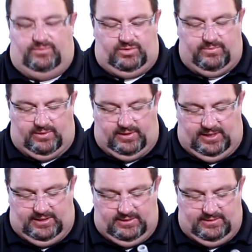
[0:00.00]

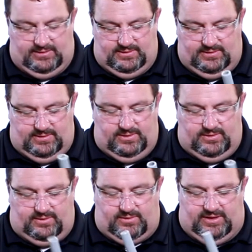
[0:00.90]
debris
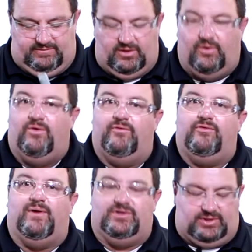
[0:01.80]
or even the oil
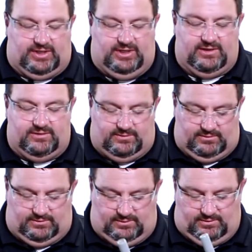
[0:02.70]
from our skin
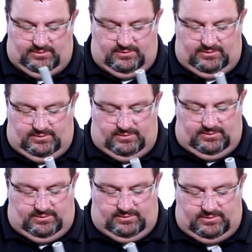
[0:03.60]

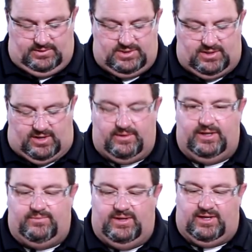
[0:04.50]
does not
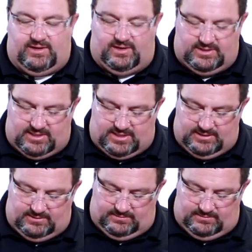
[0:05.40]
need to be in contact.